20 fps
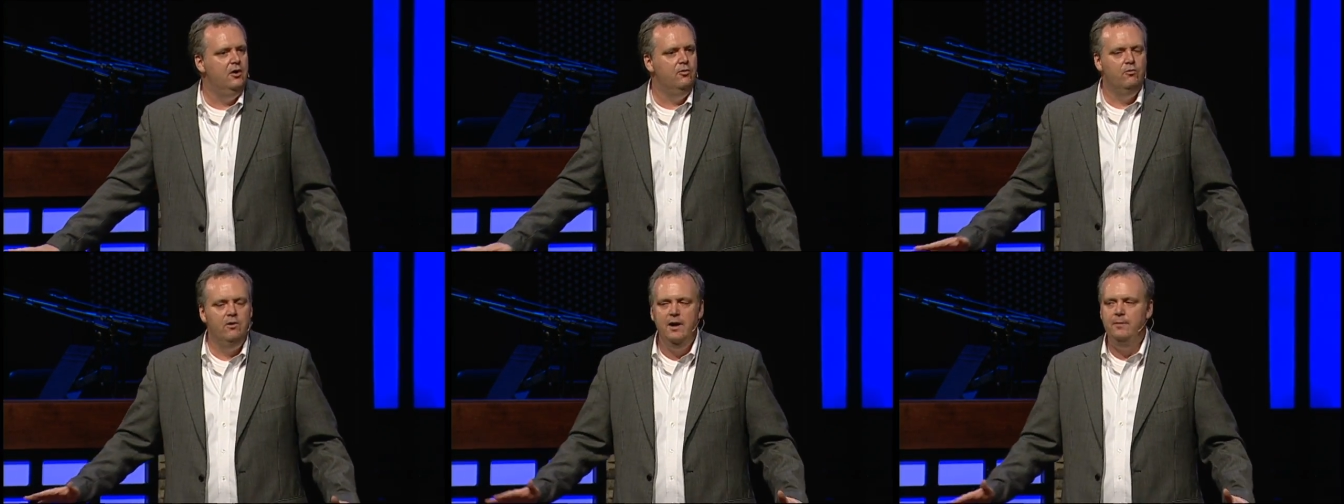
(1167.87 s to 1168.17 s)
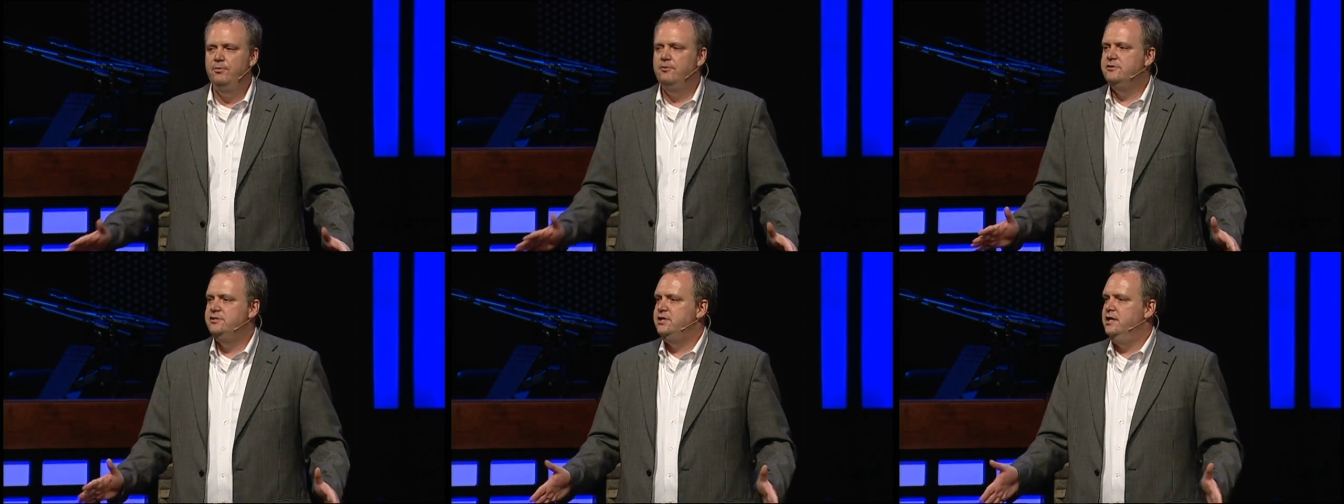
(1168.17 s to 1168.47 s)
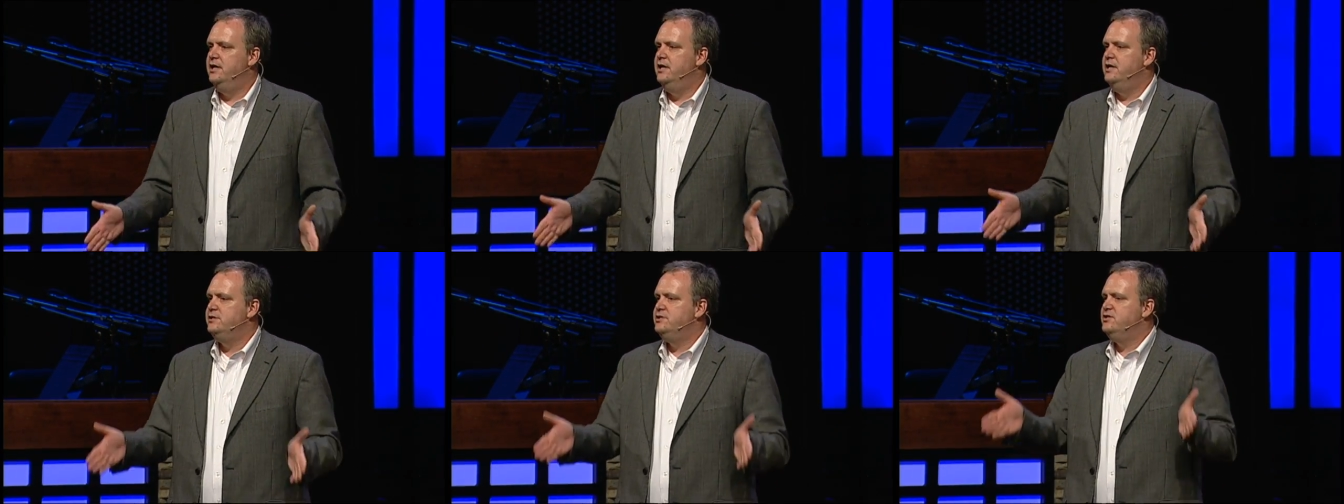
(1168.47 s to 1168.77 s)

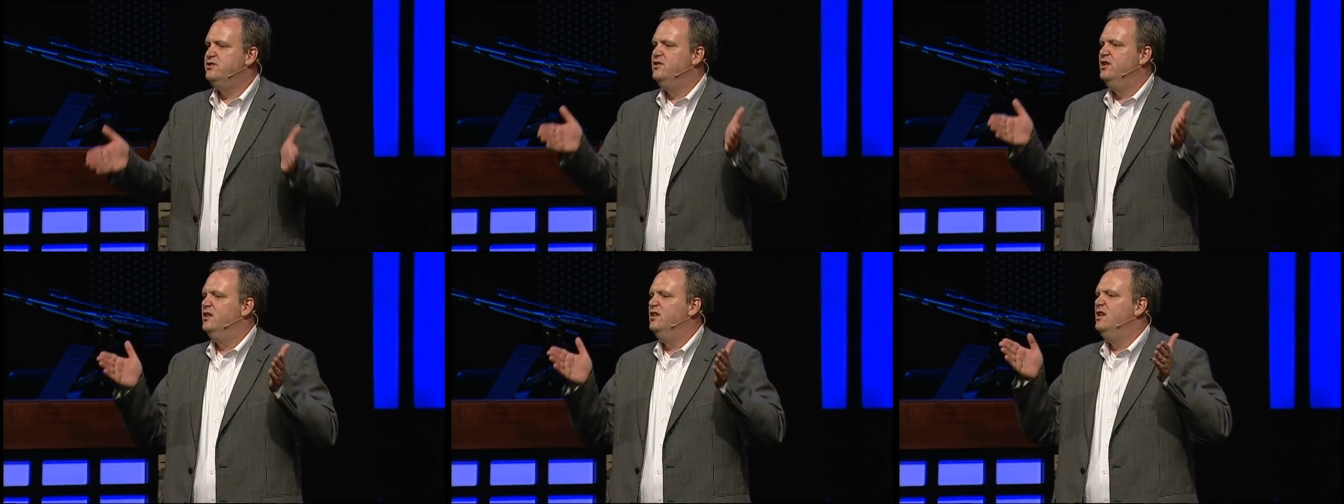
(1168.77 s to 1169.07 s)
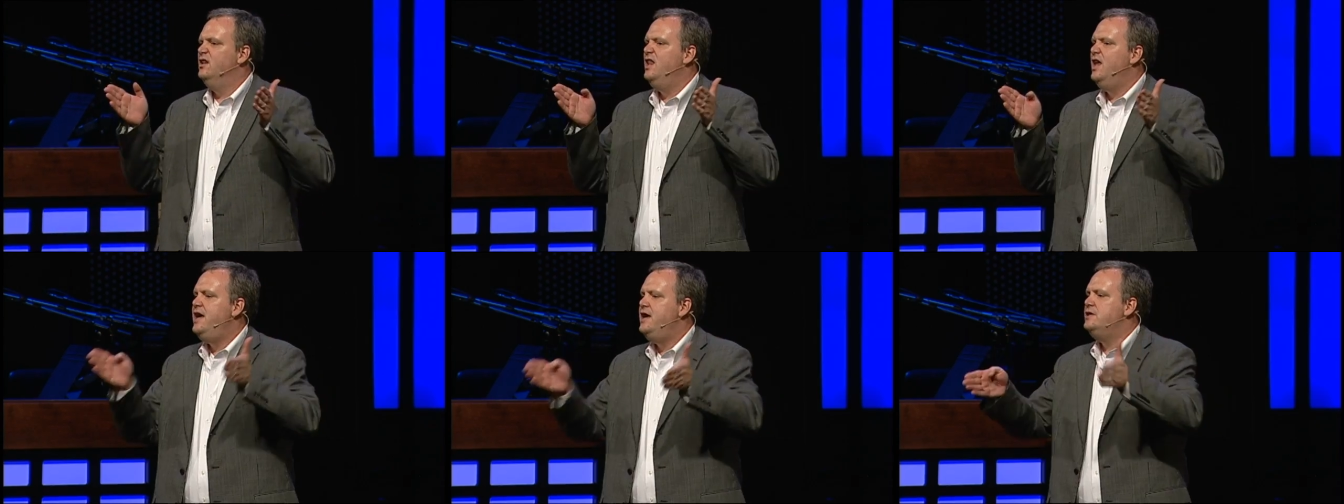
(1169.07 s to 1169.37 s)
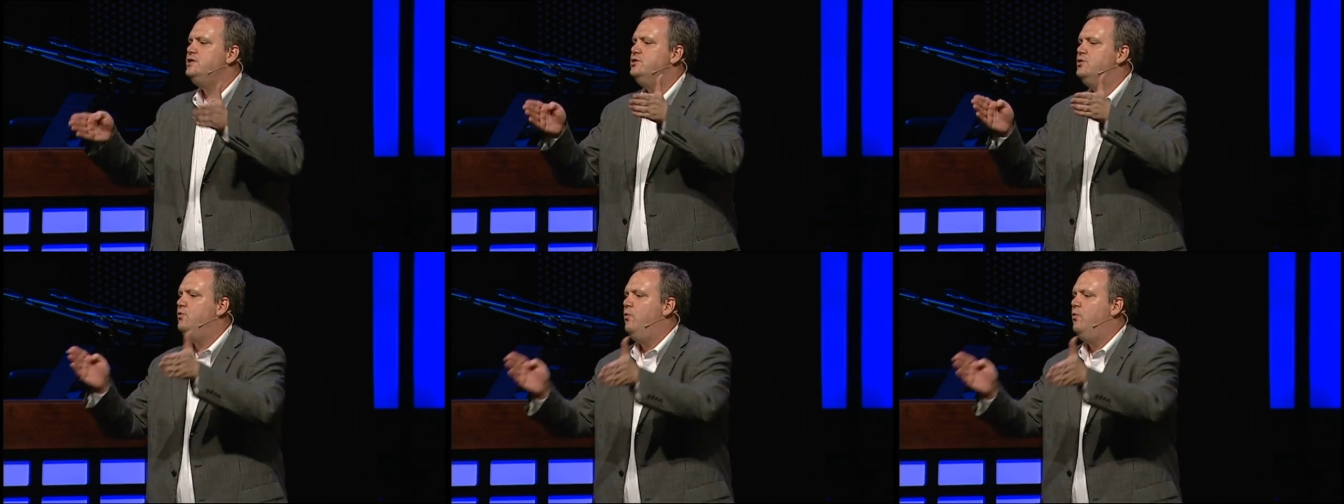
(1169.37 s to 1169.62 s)
represents the least